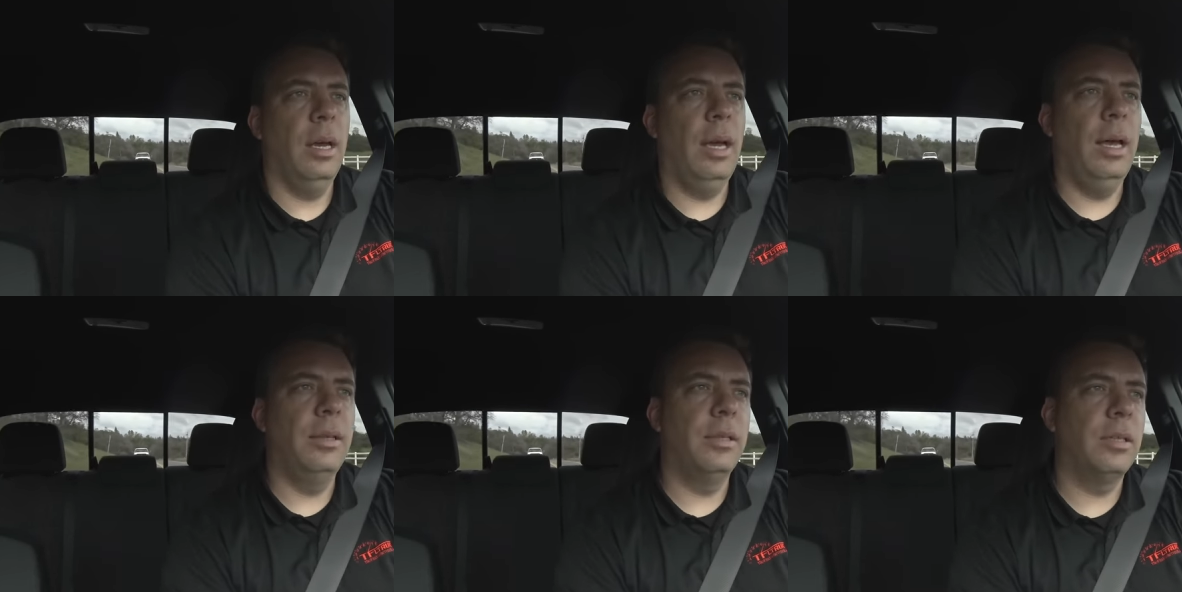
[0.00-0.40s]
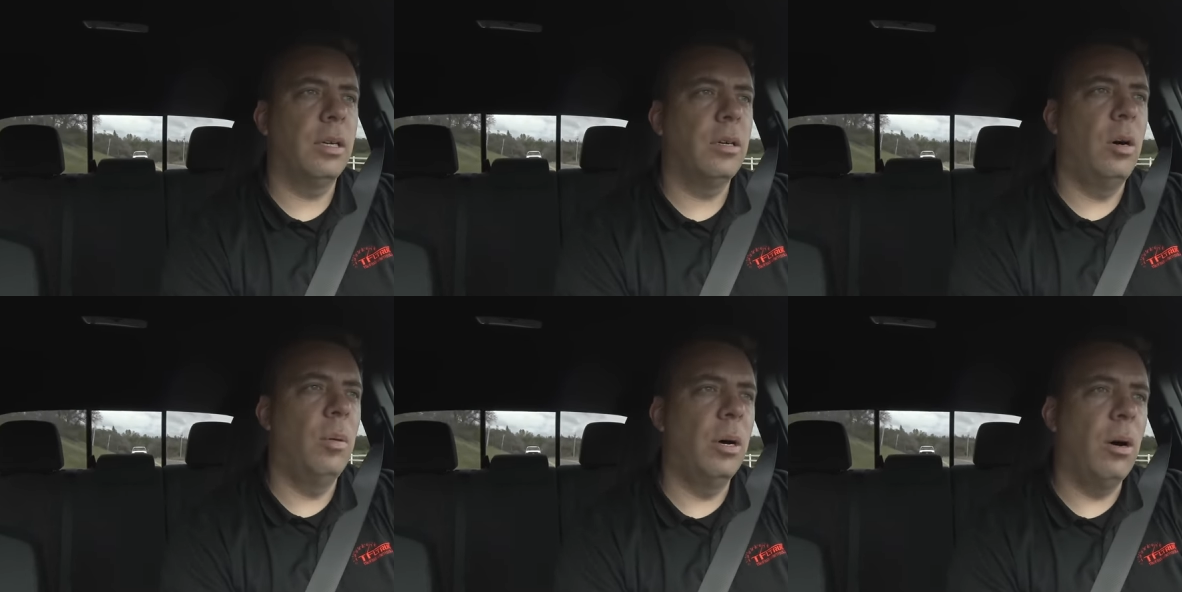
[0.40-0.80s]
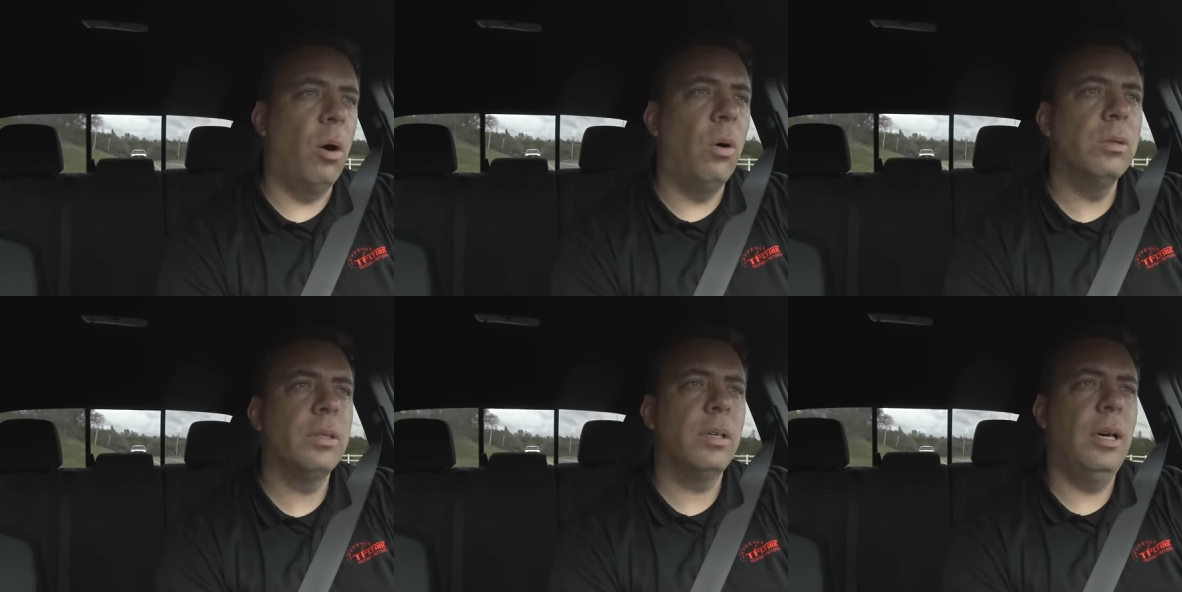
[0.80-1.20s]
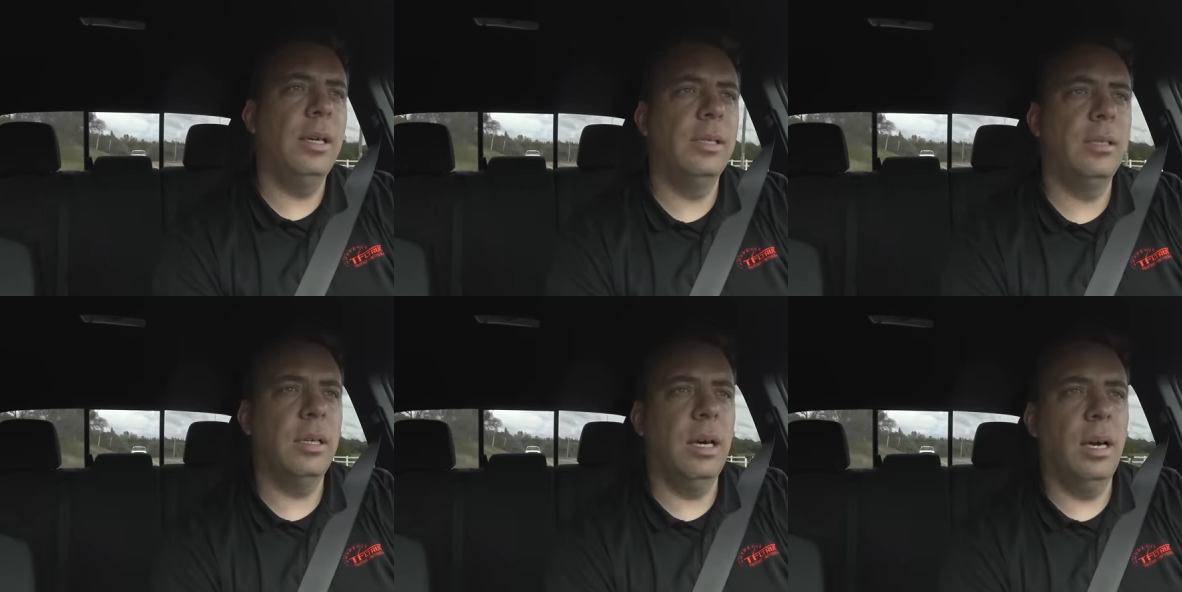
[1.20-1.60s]
And the Tacoma also
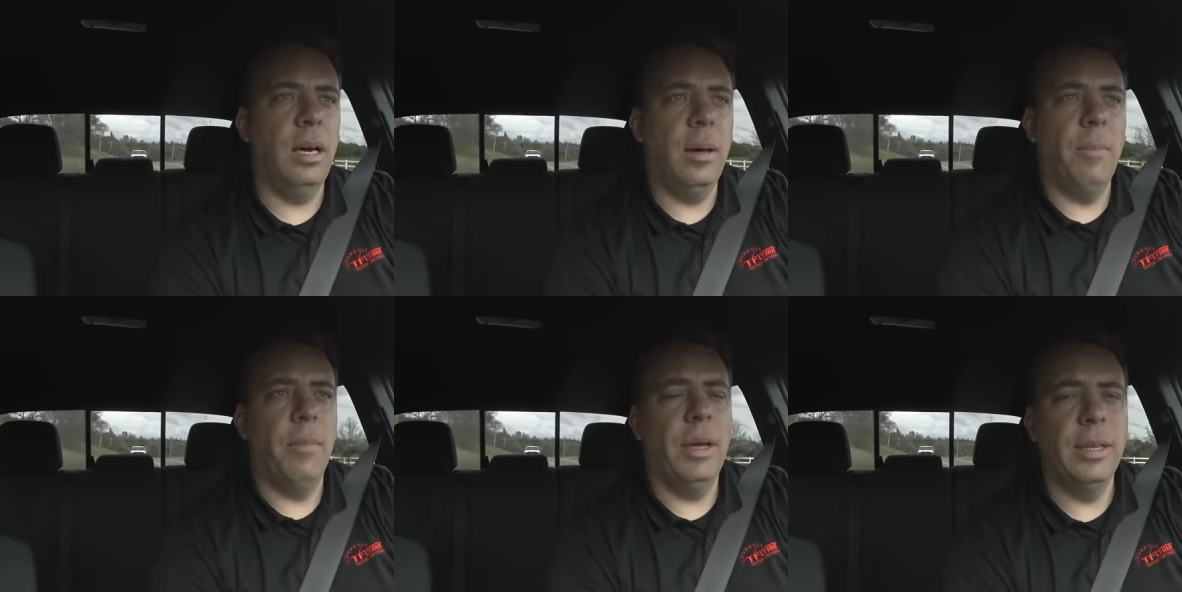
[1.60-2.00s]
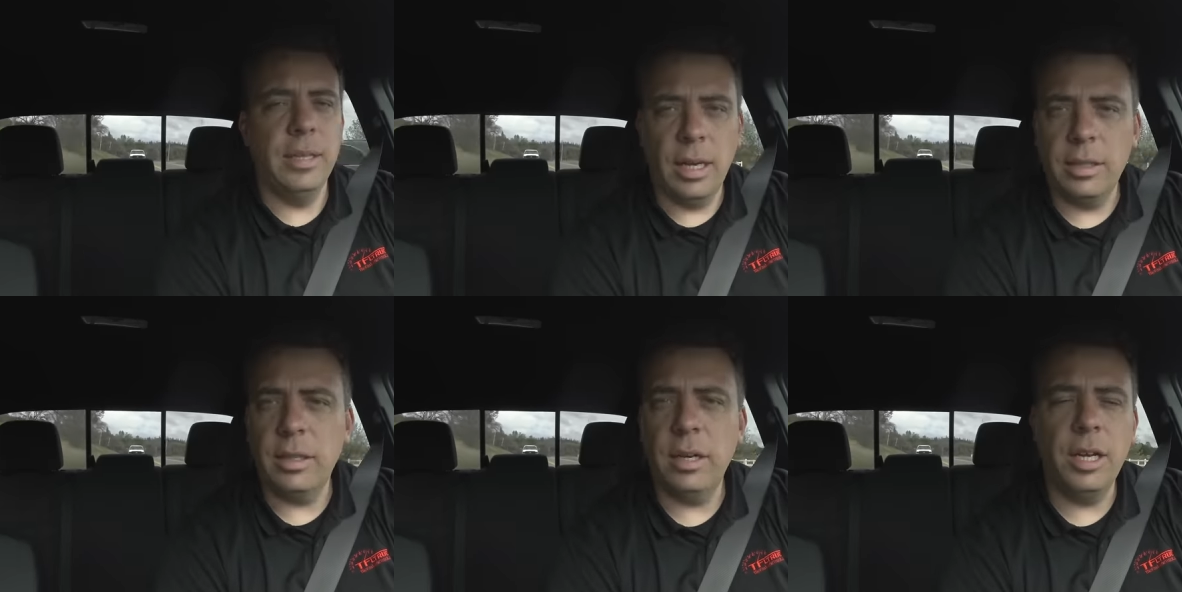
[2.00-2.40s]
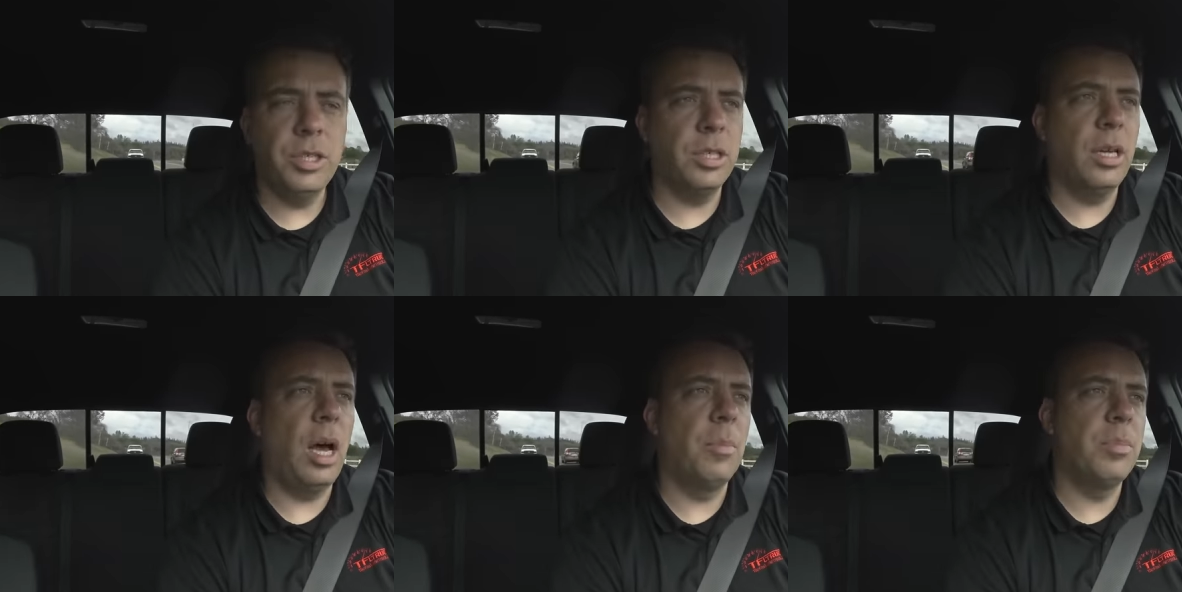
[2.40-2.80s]
has um, another engine